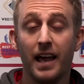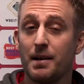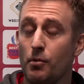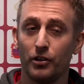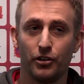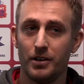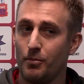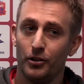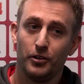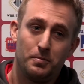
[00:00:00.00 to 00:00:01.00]
Yeah, it might do.
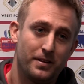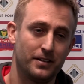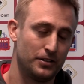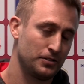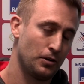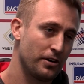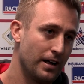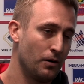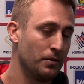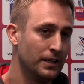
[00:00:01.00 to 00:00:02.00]
But the
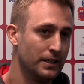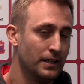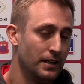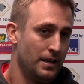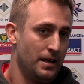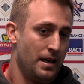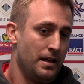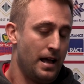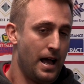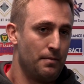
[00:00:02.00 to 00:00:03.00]
Lauderdale
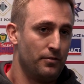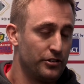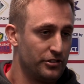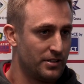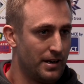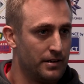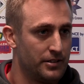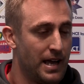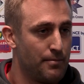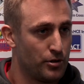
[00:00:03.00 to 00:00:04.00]
versus
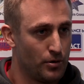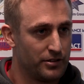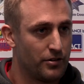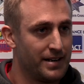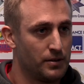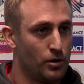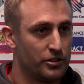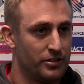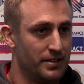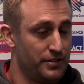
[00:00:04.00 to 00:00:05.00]
Clarence games are always great to
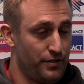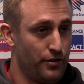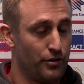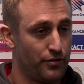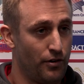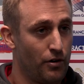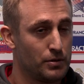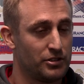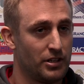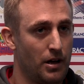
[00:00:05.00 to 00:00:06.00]
watch, and it's a first
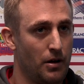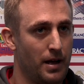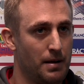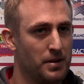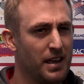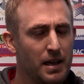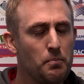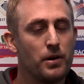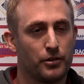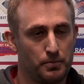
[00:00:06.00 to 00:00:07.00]
final. So yeah,
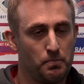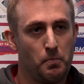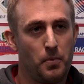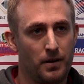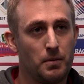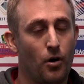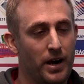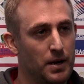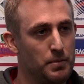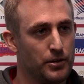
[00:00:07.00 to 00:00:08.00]
it
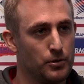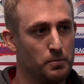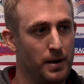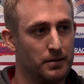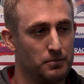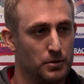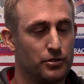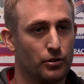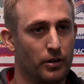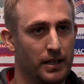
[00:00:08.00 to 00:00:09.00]
might add a bit to it, but we
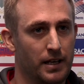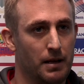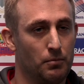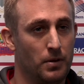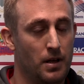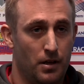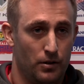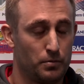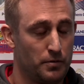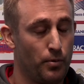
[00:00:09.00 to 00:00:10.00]
certainly
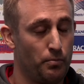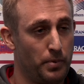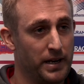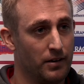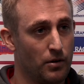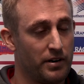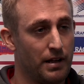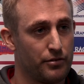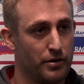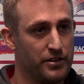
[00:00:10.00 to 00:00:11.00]
look, we've beaten
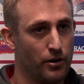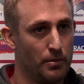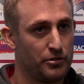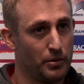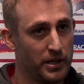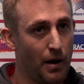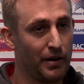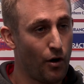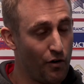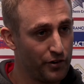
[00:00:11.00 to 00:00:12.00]
Lauderdale 3 times, so we're
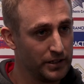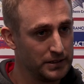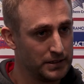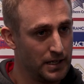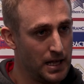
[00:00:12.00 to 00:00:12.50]
going confident.